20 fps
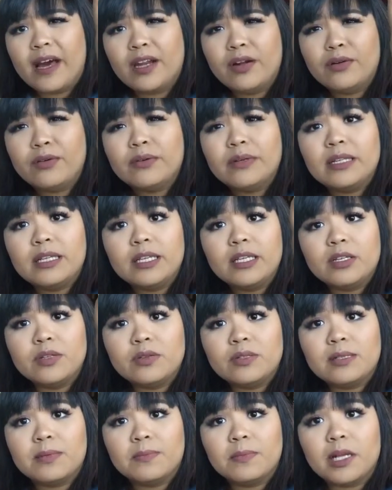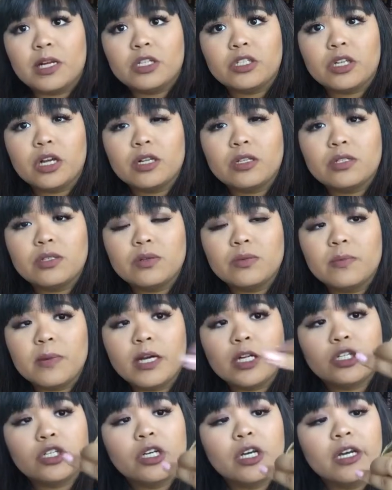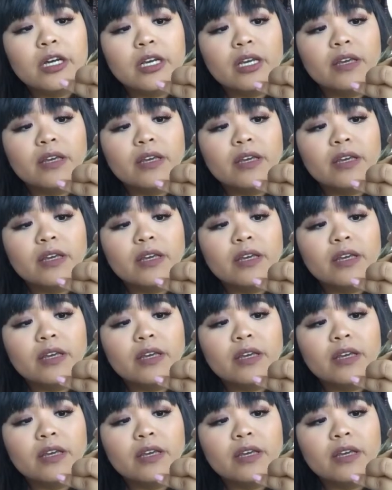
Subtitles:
I don't really use the blush all too much,